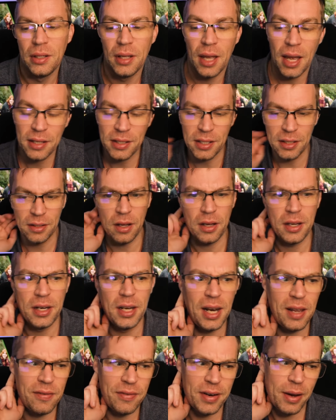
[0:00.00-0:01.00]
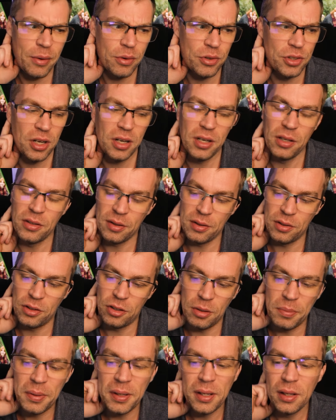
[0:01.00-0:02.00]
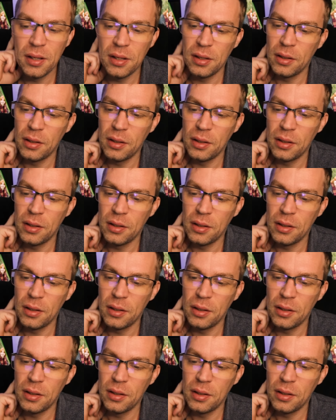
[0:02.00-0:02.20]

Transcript: As it's like an 11-hour journey or something stupid.